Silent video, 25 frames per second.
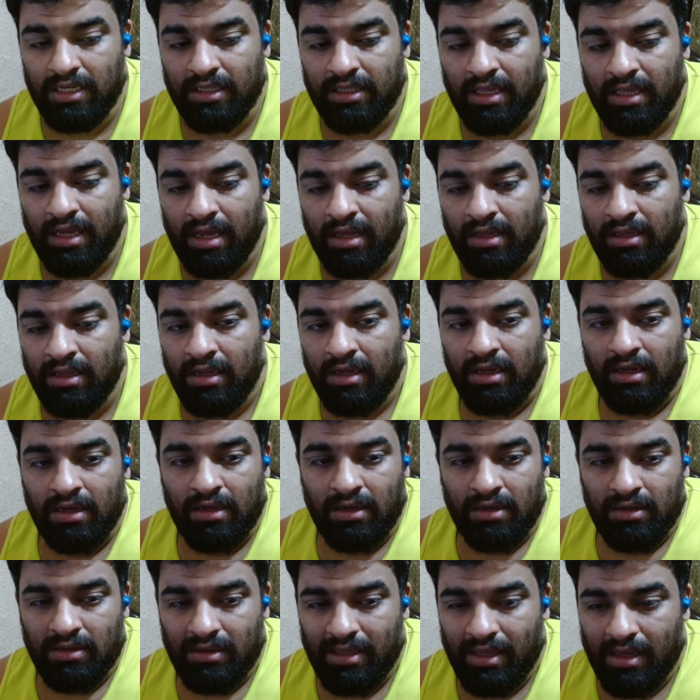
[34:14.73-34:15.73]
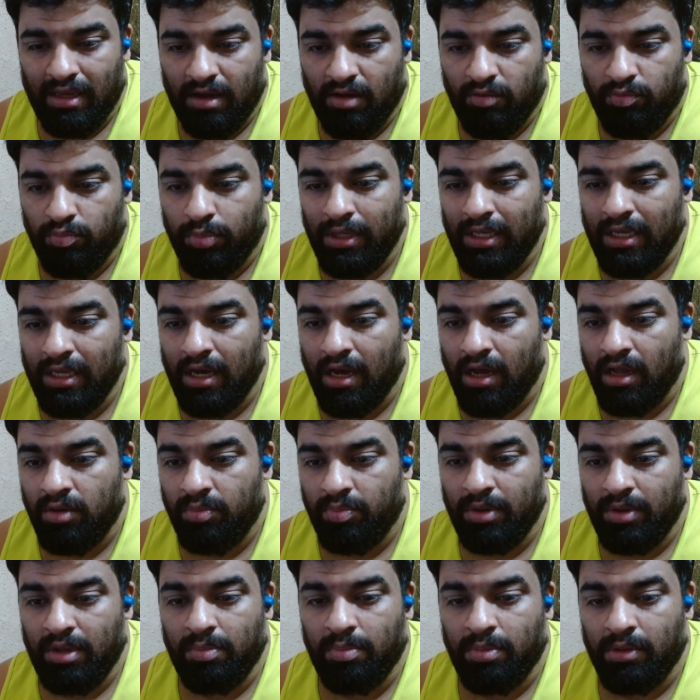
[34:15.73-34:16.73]
They have PR
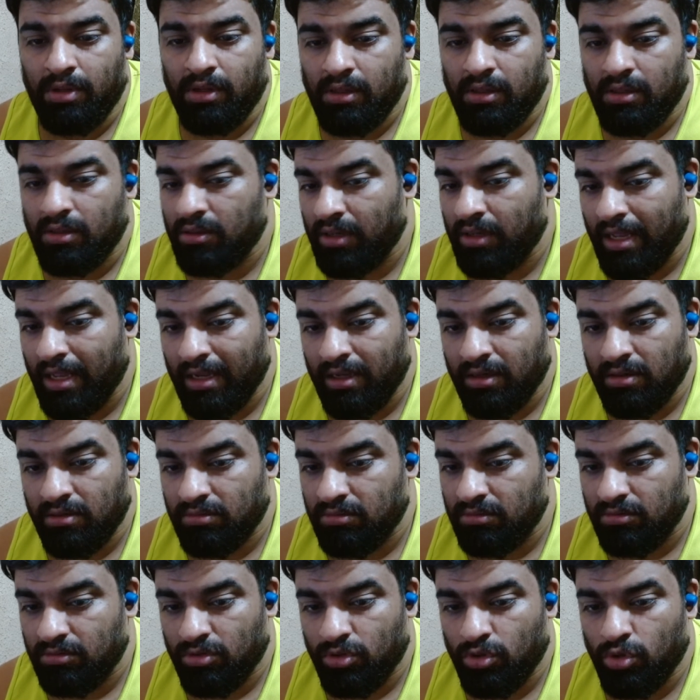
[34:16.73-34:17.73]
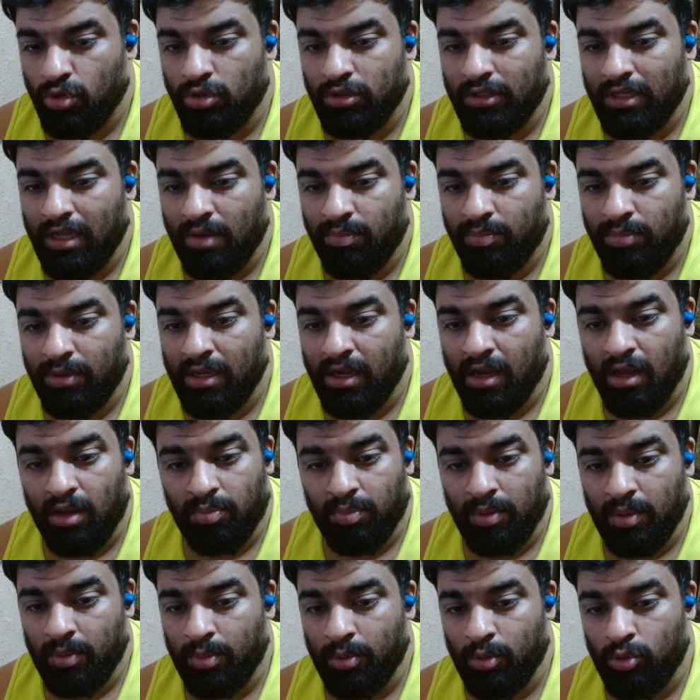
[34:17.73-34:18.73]
people, like, they have PR
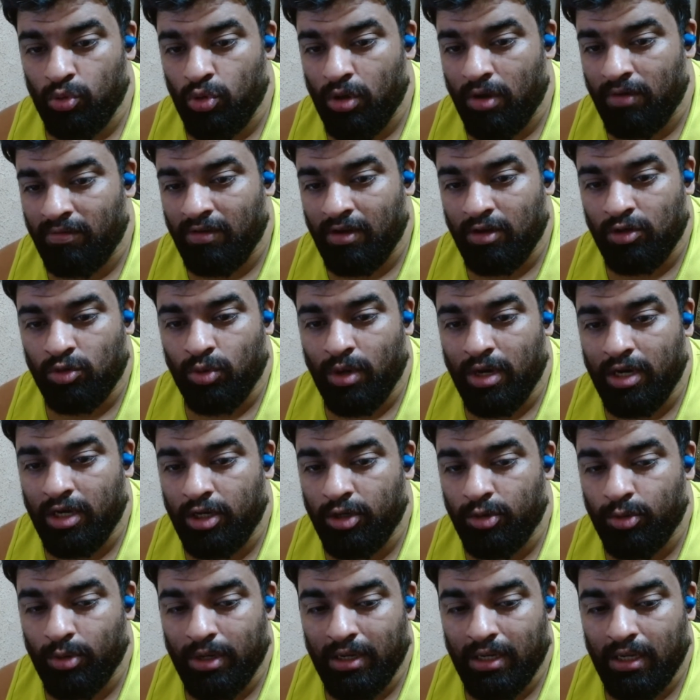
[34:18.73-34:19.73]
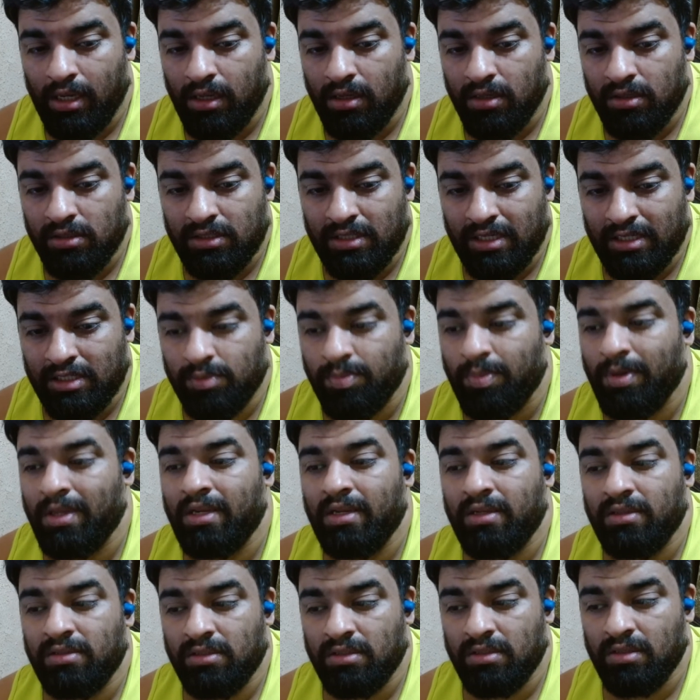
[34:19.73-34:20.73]
people who have like 20 years
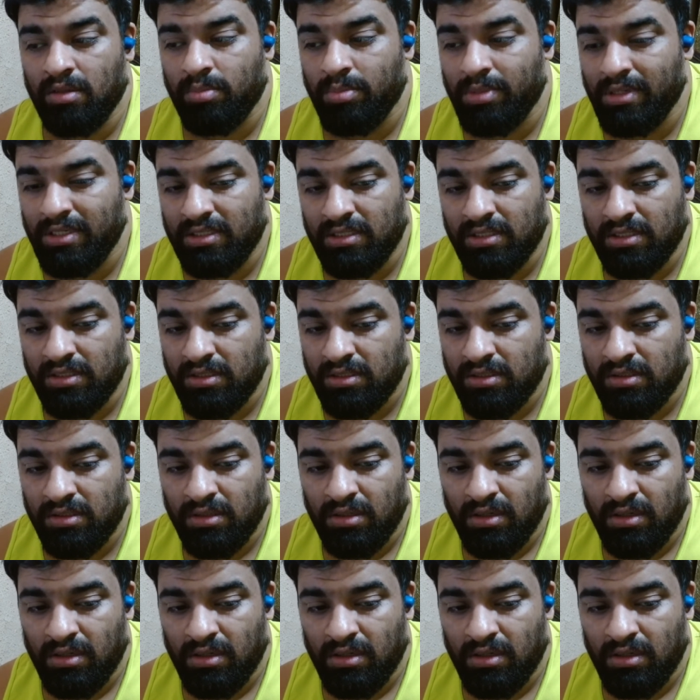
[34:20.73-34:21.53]
experience in the business.